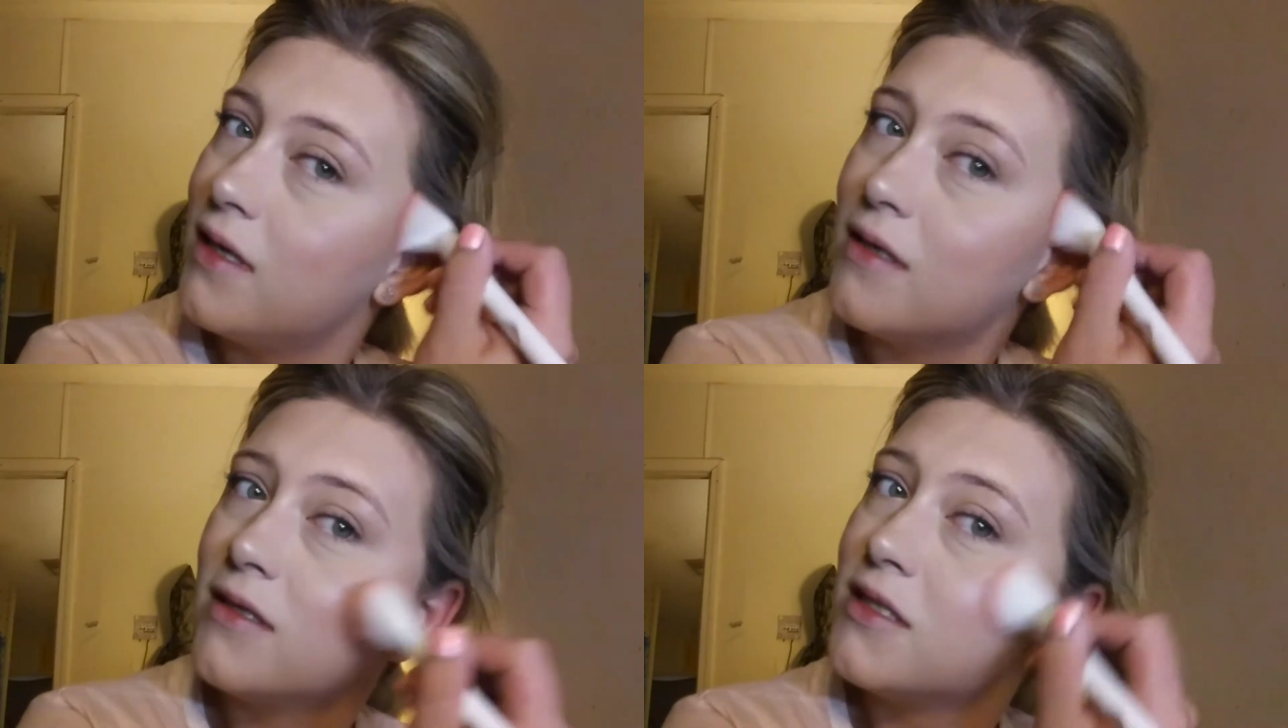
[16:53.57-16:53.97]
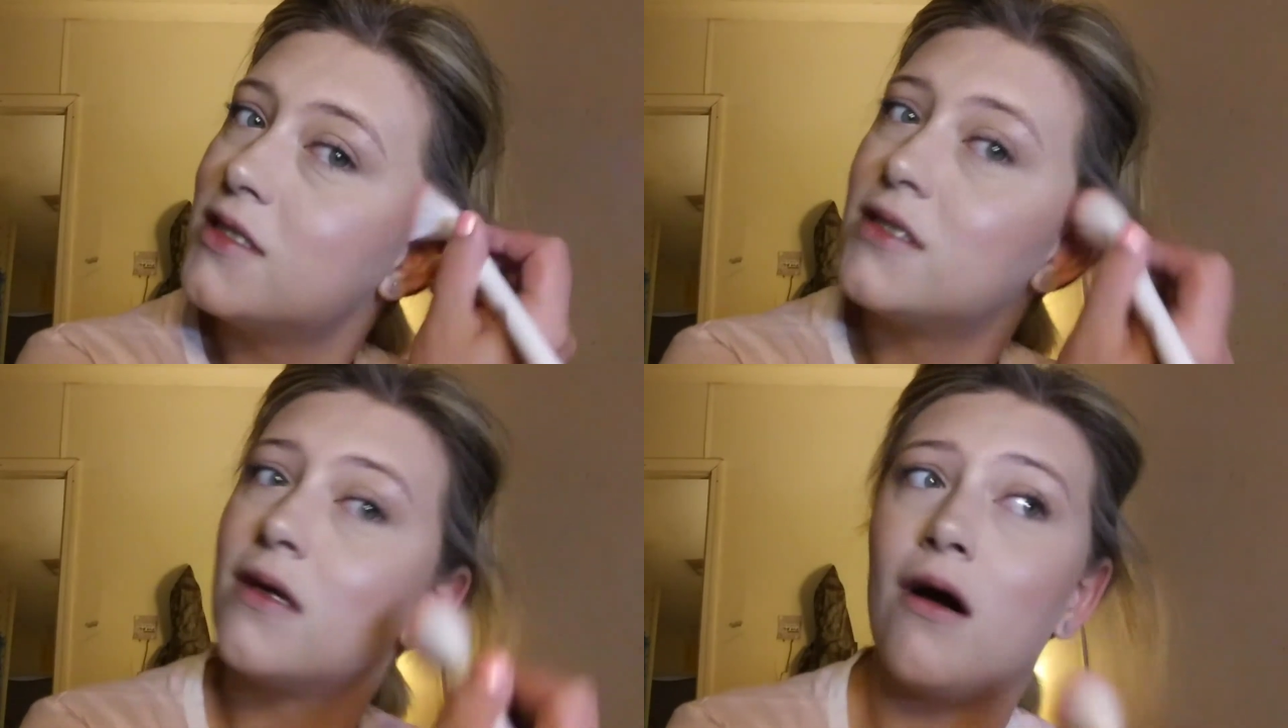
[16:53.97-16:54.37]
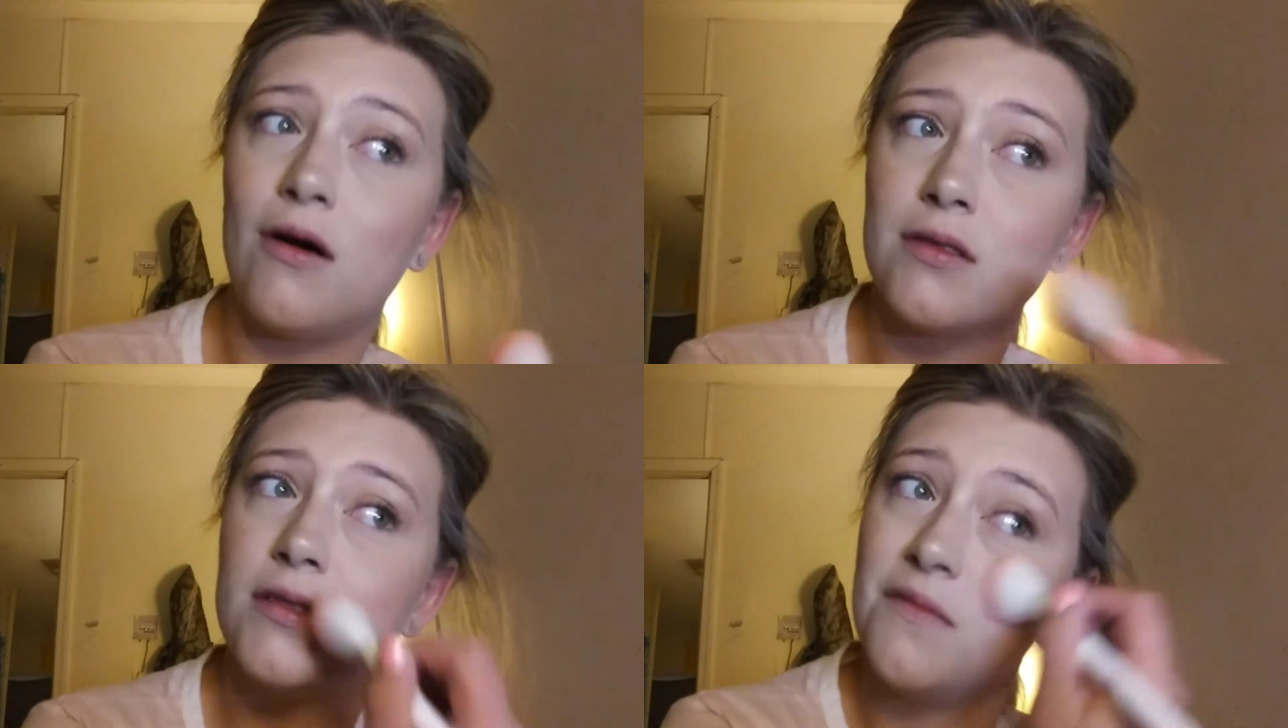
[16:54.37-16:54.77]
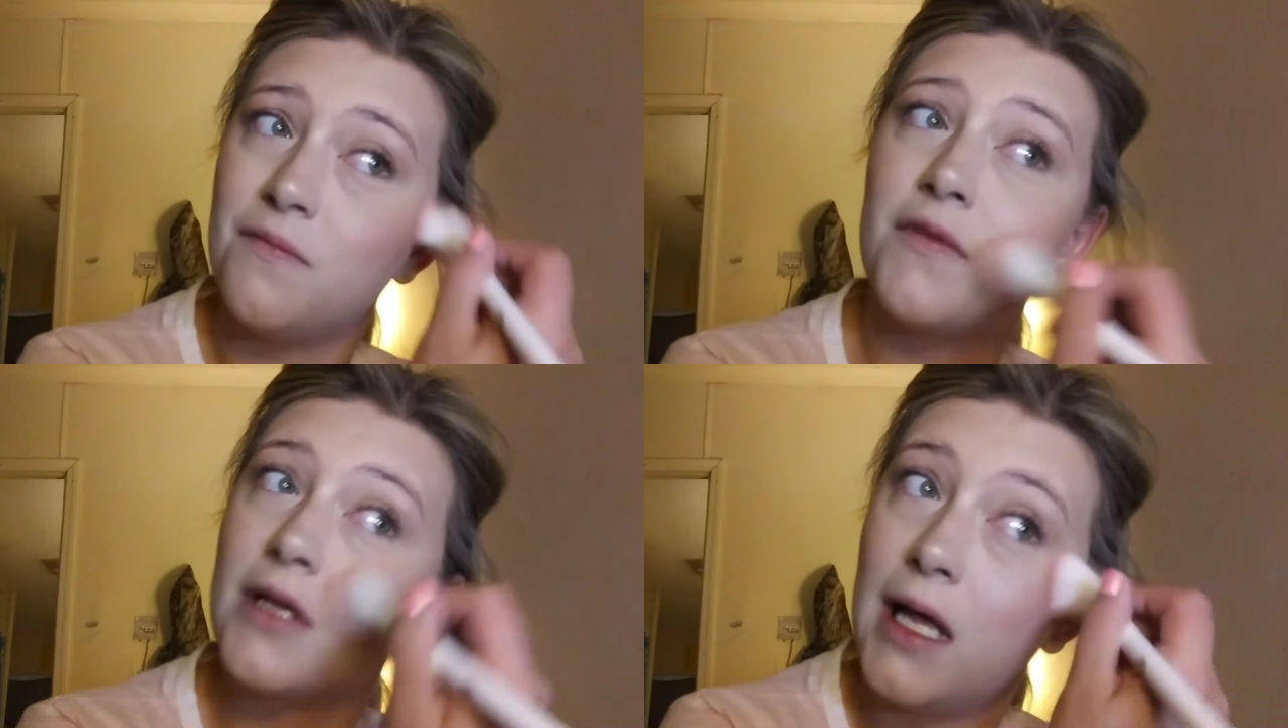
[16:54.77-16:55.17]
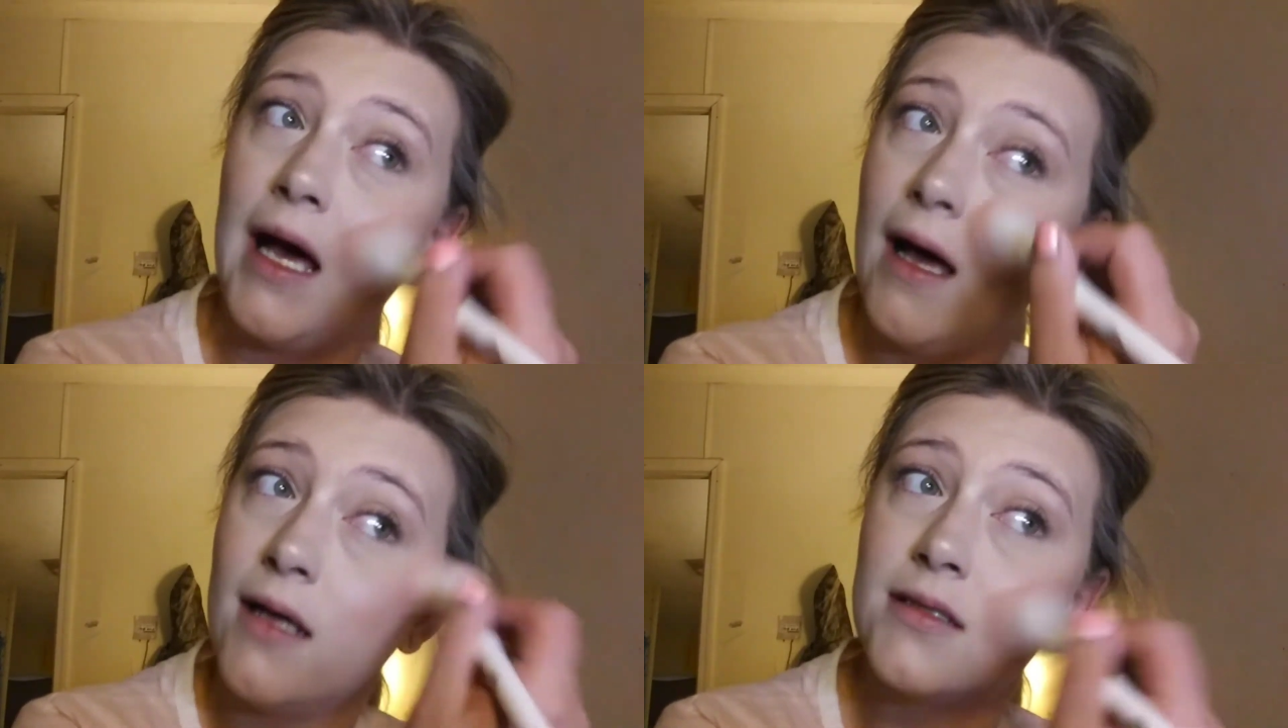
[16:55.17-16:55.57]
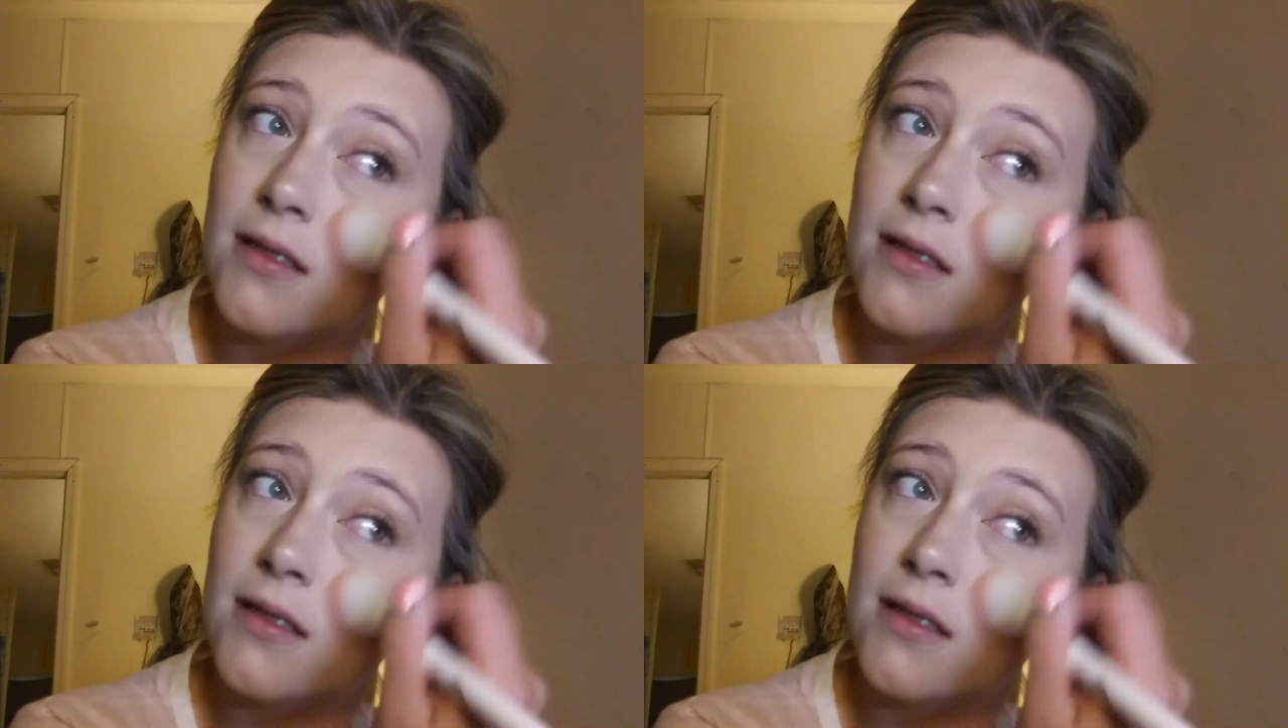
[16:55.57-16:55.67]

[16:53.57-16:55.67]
and it's awesome for that.